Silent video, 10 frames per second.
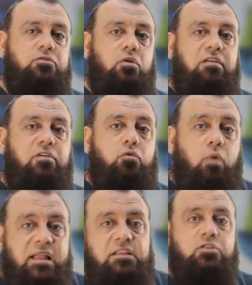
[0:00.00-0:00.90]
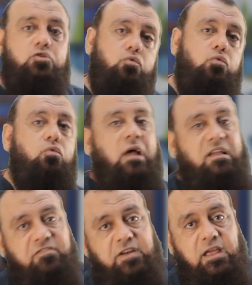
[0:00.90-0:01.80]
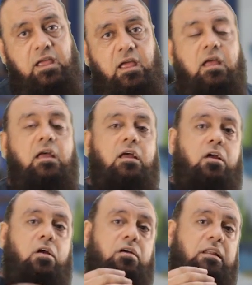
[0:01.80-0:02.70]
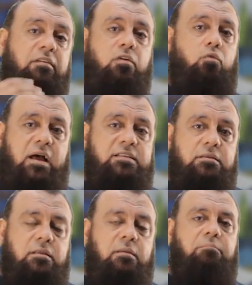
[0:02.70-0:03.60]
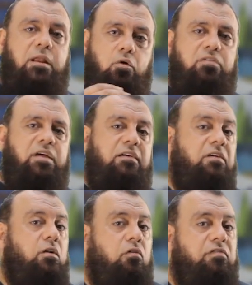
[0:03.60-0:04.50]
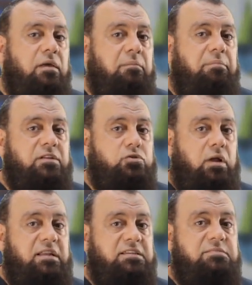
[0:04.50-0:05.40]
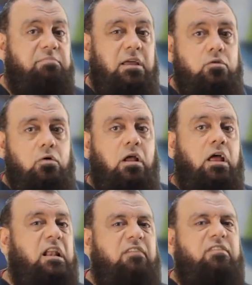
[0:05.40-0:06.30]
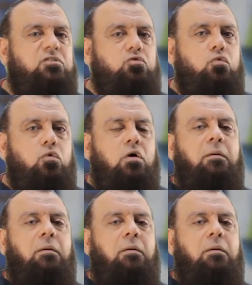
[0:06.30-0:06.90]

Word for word: into level 1, 2, and 3. Level 1 below the level of the pectoralis minor, level 2